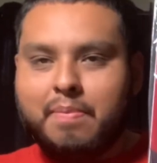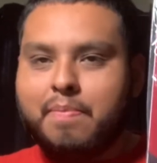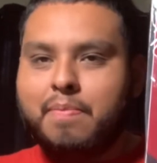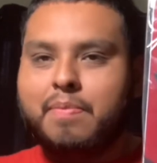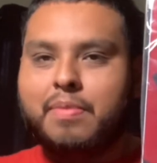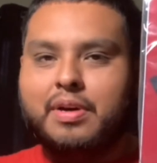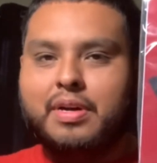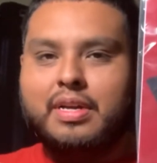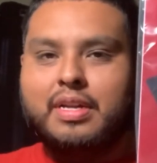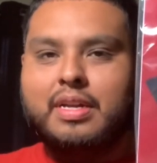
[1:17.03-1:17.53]

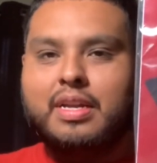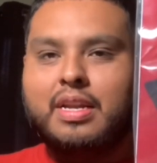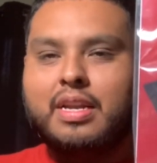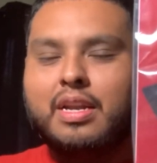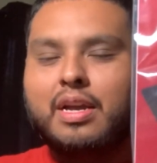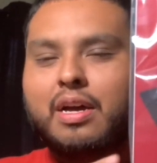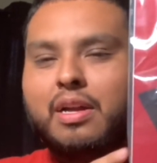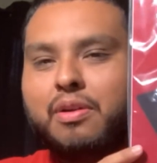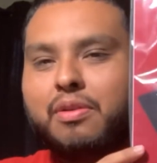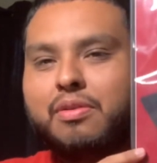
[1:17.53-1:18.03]
But
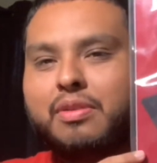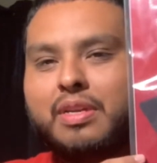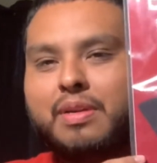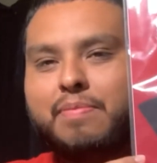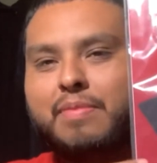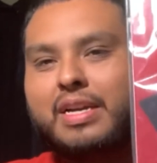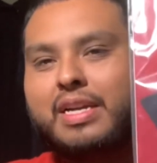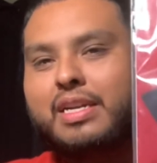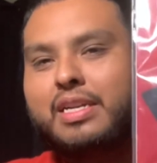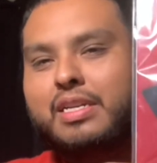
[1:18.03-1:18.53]
not only am
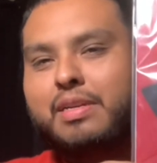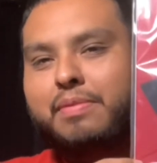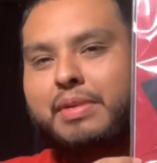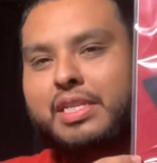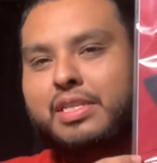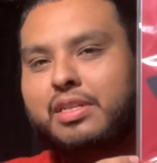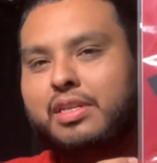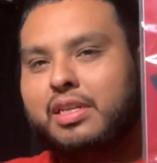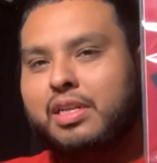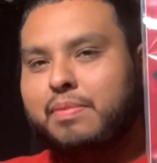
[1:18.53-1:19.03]
I going to be
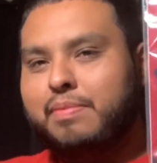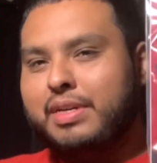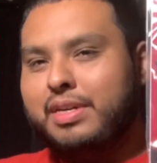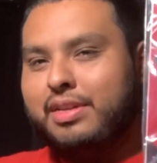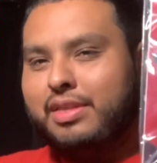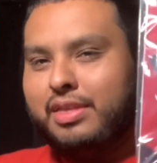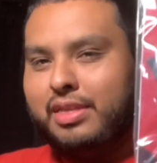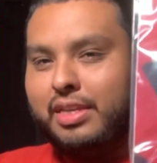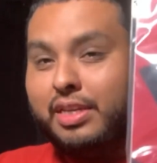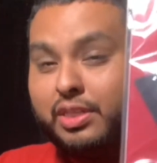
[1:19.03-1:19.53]
talking about
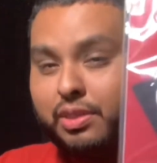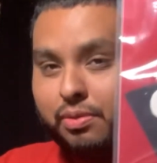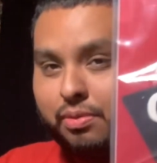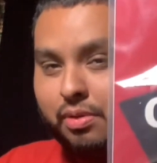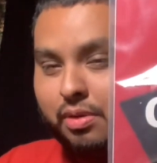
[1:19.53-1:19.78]
this